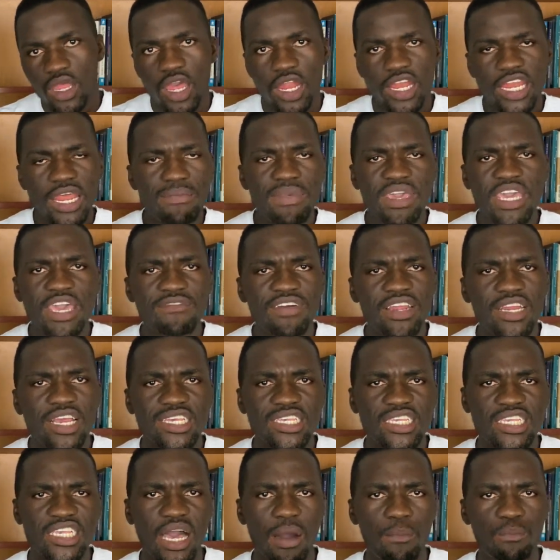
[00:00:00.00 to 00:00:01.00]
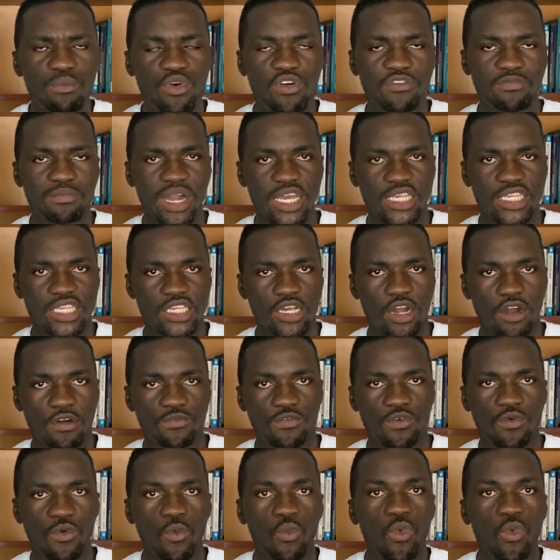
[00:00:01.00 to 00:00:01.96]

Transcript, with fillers: Let me give an example of myself.